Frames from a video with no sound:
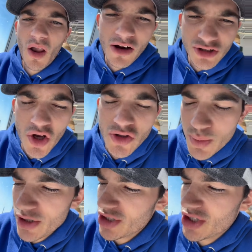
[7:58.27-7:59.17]
to you. I don't even know how
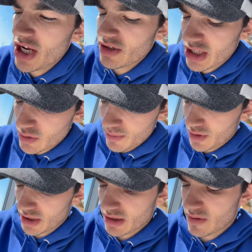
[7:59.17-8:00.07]
to get out of here.
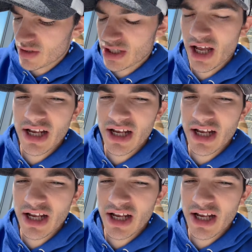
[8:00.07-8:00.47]
I don't want to go